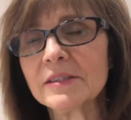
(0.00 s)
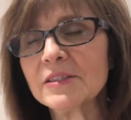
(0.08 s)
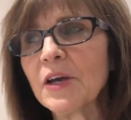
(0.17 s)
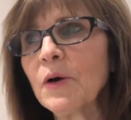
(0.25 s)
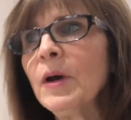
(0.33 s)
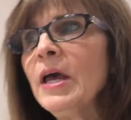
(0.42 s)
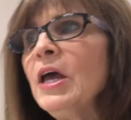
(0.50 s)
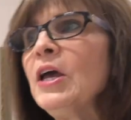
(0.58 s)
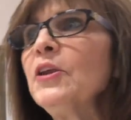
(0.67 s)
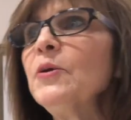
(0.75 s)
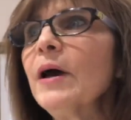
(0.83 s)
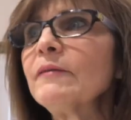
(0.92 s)
So
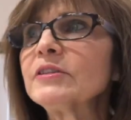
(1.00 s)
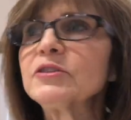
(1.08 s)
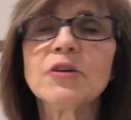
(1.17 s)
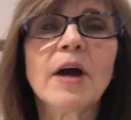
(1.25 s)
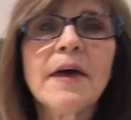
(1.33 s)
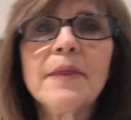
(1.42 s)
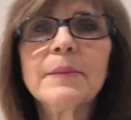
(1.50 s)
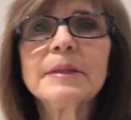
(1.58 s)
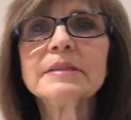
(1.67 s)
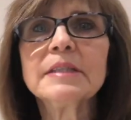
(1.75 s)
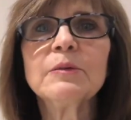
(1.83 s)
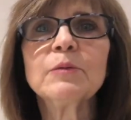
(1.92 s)
you have to try them and
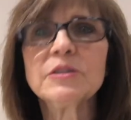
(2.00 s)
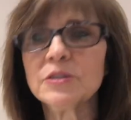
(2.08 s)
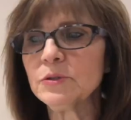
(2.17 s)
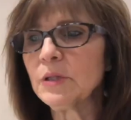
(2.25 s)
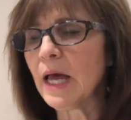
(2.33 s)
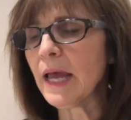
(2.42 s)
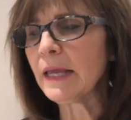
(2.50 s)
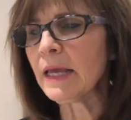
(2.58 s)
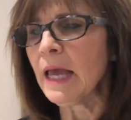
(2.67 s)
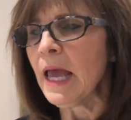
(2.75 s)
see which you like.